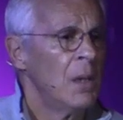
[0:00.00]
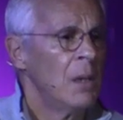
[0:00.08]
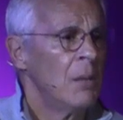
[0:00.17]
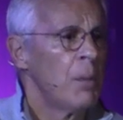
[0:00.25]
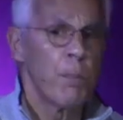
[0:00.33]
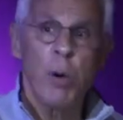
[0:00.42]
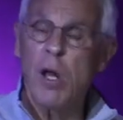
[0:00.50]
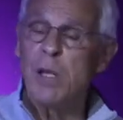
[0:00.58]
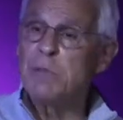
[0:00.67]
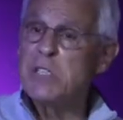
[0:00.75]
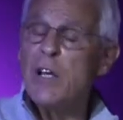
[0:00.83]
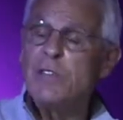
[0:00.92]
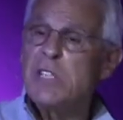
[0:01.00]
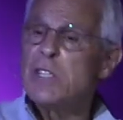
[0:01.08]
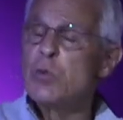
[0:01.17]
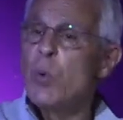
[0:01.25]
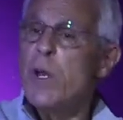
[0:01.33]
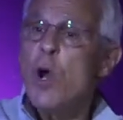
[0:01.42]
But Paul himself says
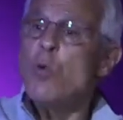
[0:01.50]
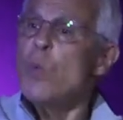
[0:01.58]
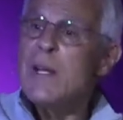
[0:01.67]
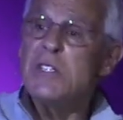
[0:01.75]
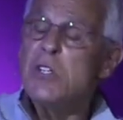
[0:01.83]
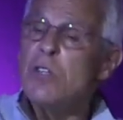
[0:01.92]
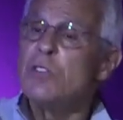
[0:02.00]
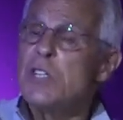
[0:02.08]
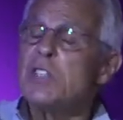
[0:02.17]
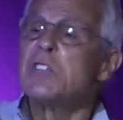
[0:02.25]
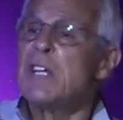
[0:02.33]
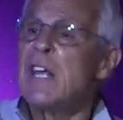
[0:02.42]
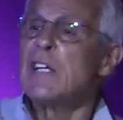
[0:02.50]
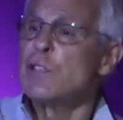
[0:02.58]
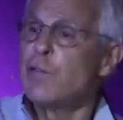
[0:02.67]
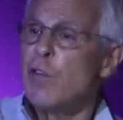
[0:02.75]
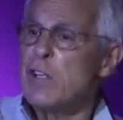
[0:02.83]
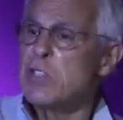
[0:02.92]
we don't wrestle just against
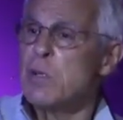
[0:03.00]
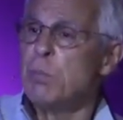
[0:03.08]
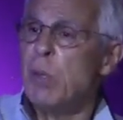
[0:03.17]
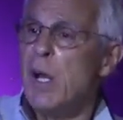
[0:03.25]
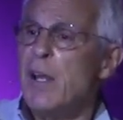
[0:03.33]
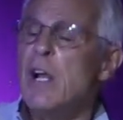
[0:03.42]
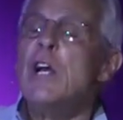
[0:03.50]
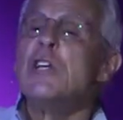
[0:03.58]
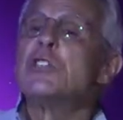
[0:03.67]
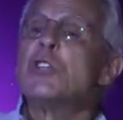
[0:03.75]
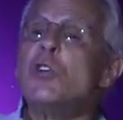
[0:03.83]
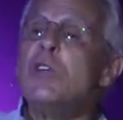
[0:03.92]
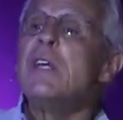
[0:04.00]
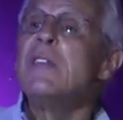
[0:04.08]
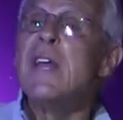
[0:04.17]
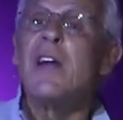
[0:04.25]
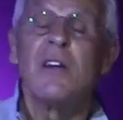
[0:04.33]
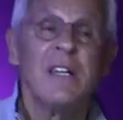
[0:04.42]
flesh and blood. Certainly,
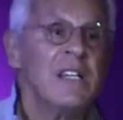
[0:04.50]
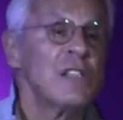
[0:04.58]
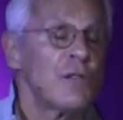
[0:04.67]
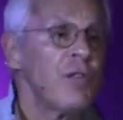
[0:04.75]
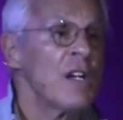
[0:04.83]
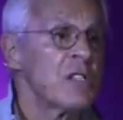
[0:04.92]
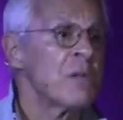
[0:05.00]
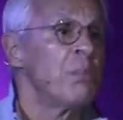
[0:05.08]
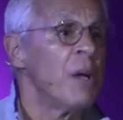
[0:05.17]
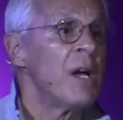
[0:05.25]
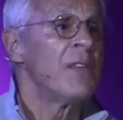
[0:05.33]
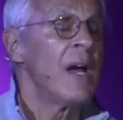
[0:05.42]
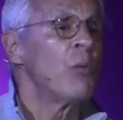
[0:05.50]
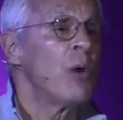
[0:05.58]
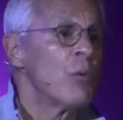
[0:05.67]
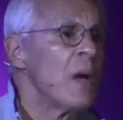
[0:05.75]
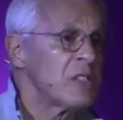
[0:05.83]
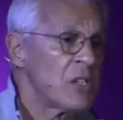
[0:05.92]
there is flesh and blood that we
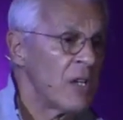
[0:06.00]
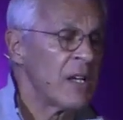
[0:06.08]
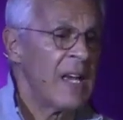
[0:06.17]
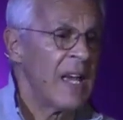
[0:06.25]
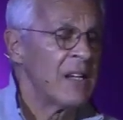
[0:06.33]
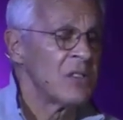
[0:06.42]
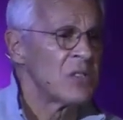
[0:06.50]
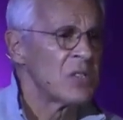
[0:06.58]
wrestle against.